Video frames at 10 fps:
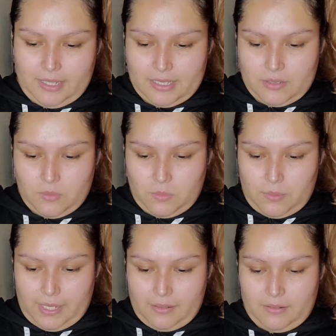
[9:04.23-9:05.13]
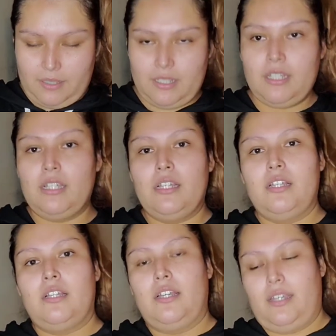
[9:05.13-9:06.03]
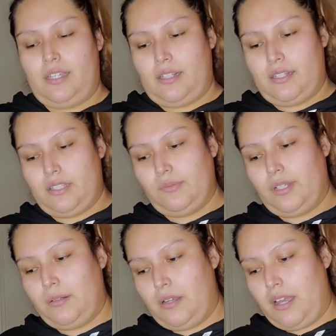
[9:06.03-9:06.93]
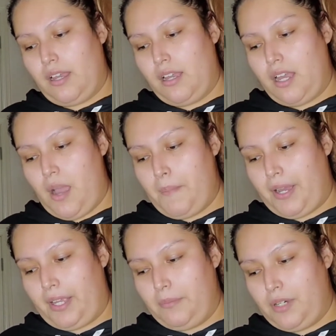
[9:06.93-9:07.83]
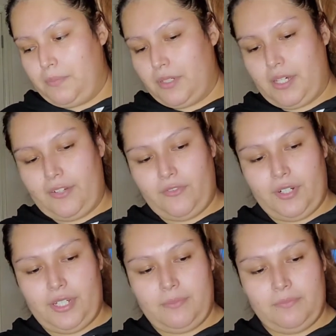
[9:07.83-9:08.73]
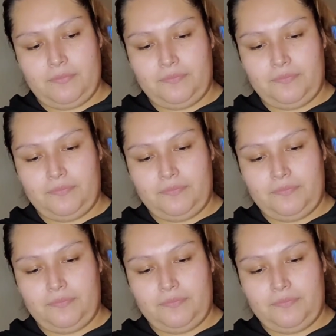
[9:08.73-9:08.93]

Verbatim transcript: as well. And this one, my mom got it for him.